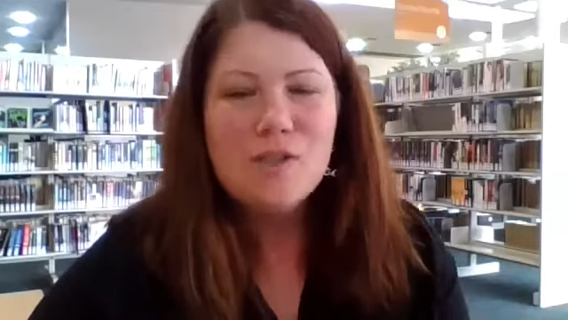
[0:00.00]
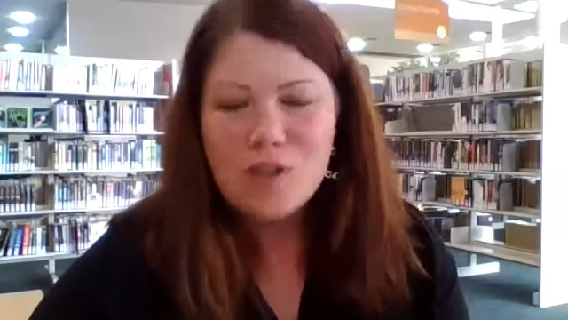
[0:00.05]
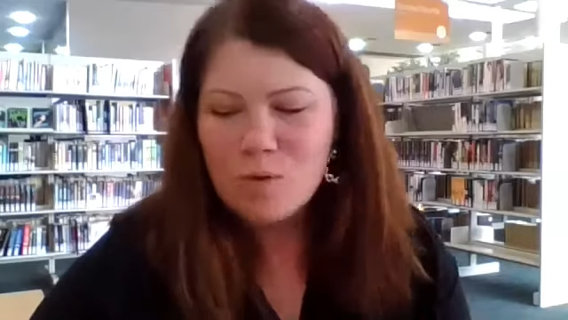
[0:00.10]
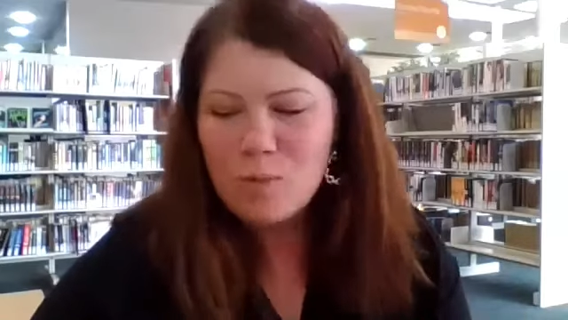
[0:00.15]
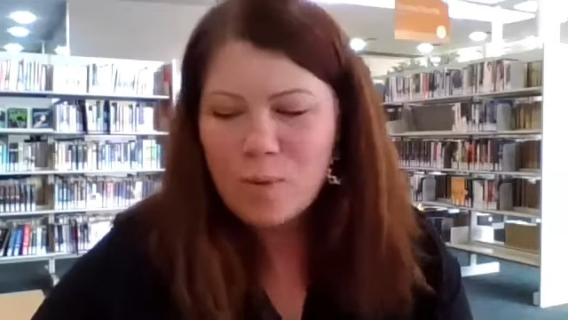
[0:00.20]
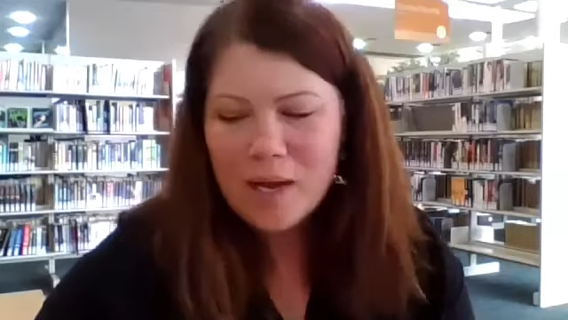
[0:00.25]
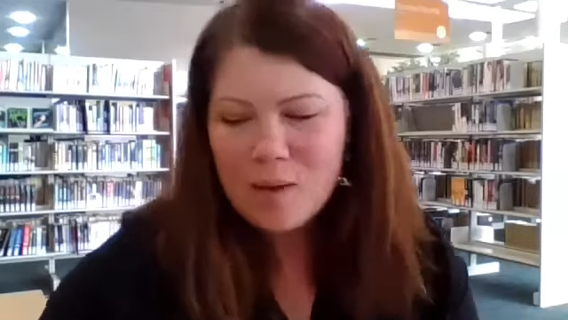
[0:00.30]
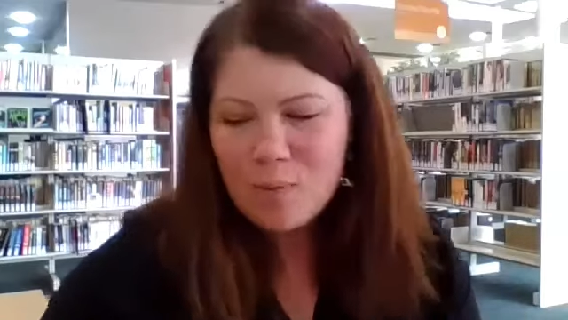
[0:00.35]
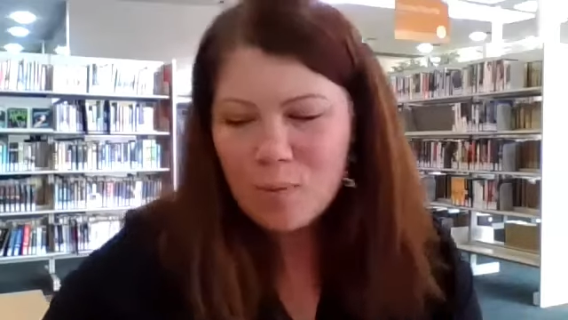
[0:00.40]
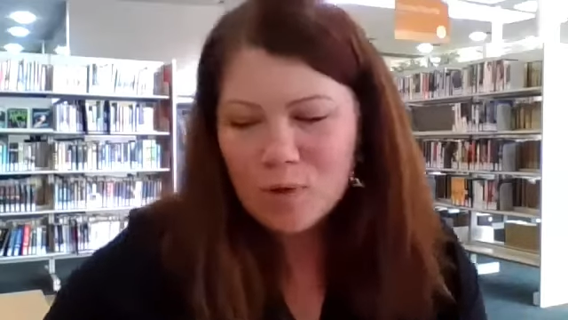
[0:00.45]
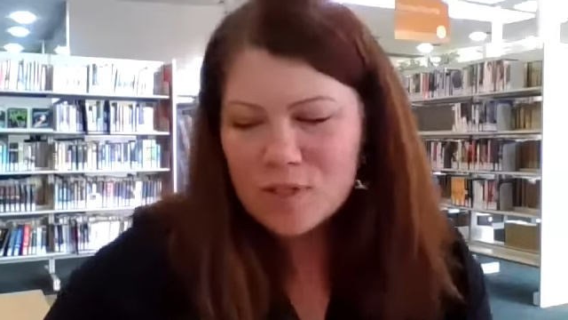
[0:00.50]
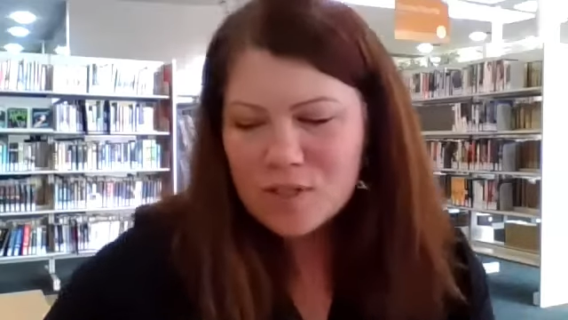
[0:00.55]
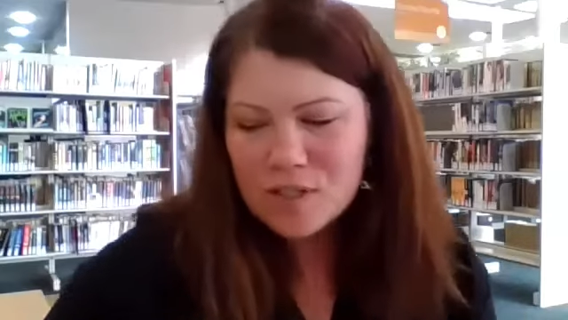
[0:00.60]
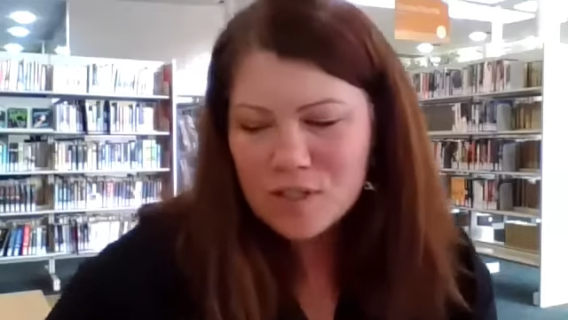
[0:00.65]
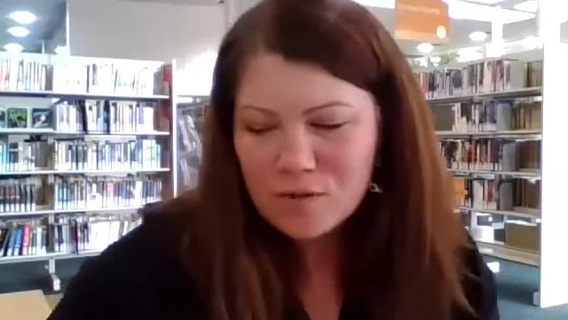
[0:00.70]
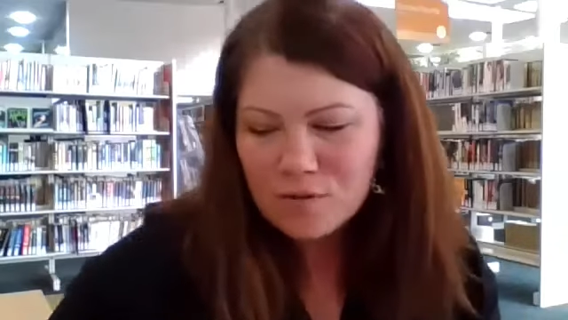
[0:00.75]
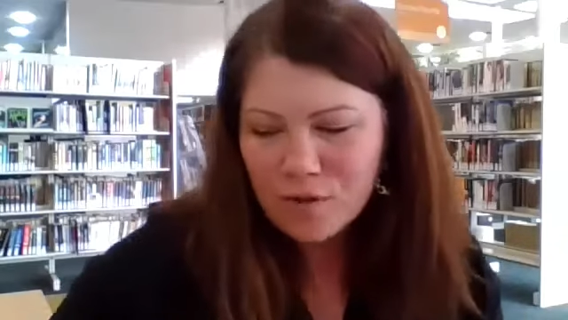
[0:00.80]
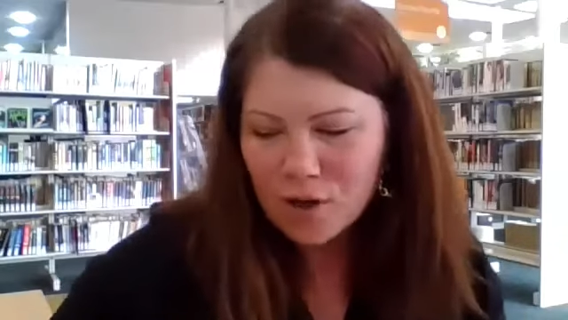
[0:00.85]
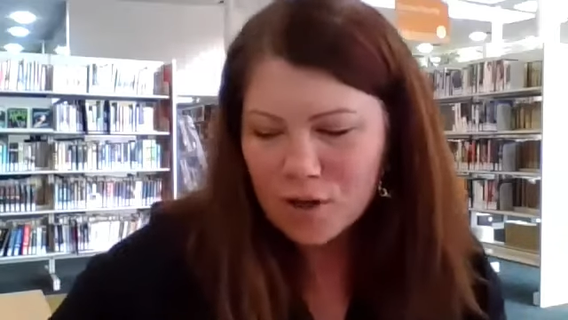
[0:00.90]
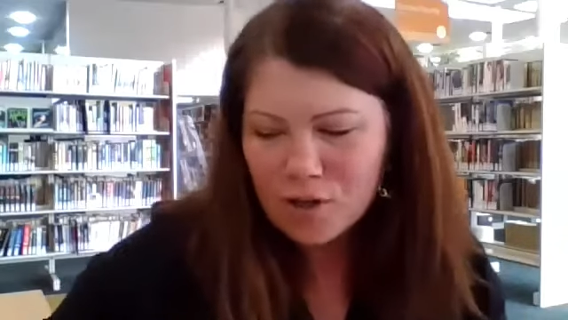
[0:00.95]
so where
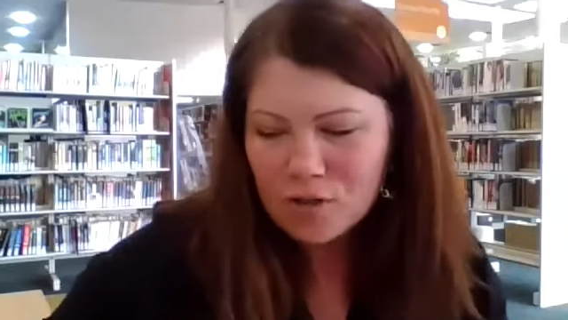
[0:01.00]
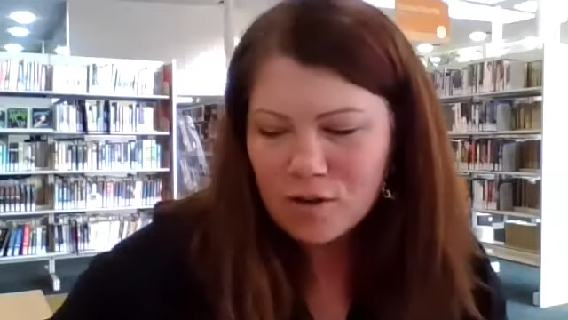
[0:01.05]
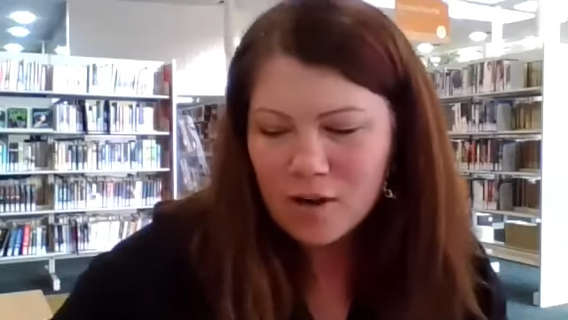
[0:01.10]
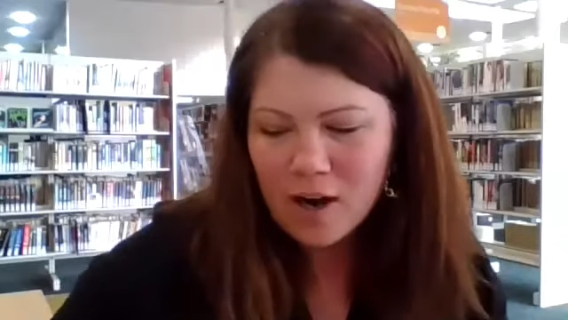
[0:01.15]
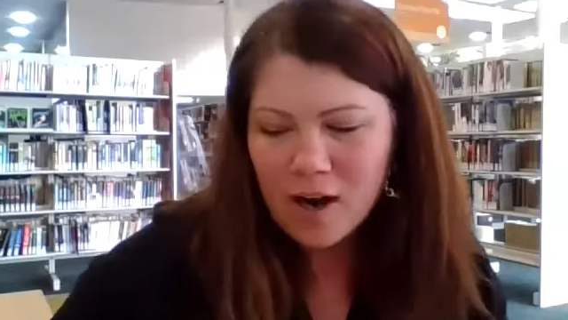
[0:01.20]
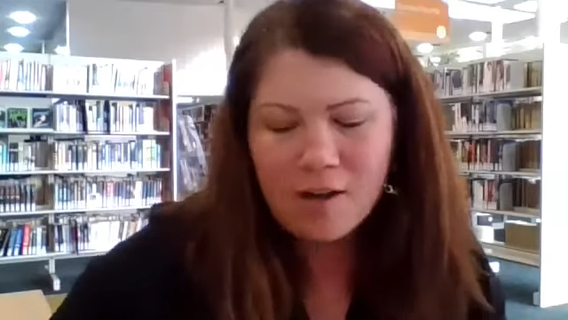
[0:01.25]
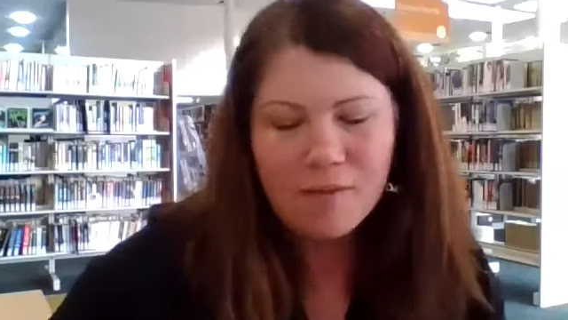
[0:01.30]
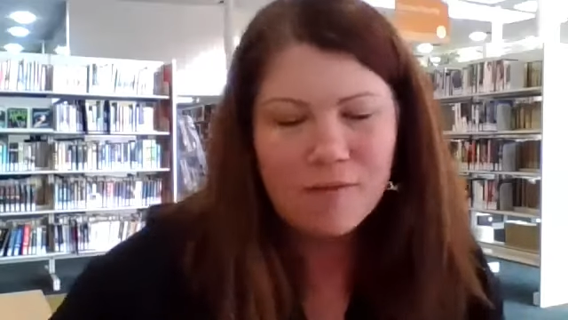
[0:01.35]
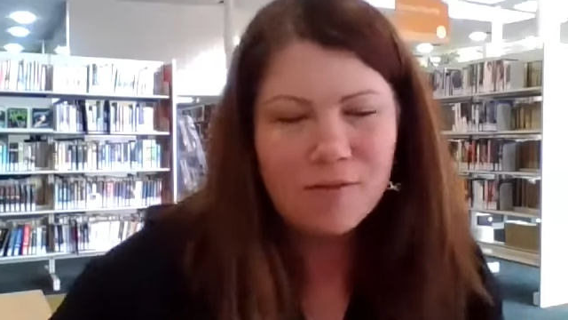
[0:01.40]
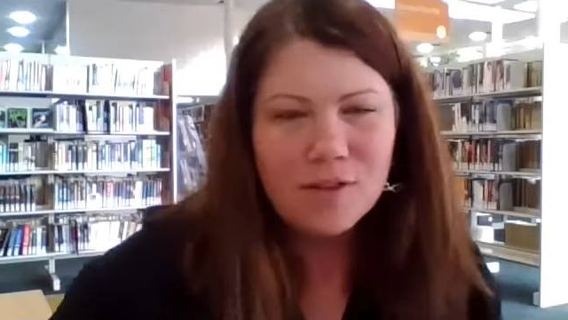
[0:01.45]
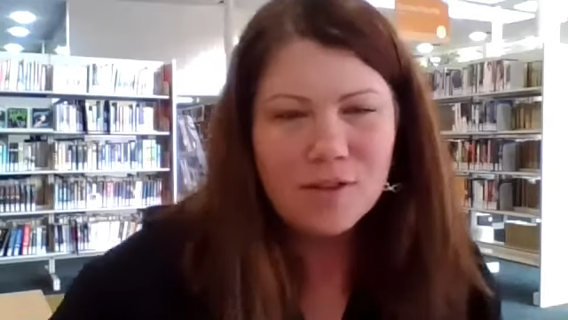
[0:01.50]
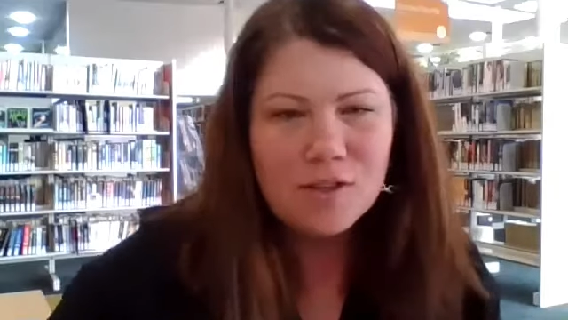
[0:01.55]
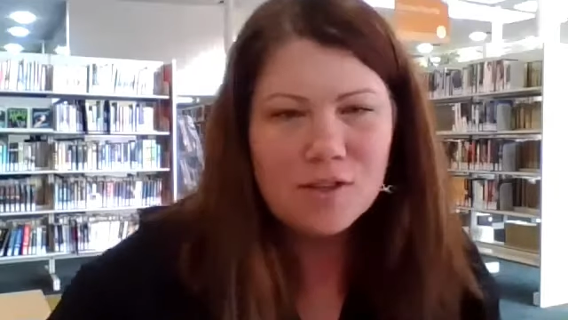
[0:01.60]
was the photograph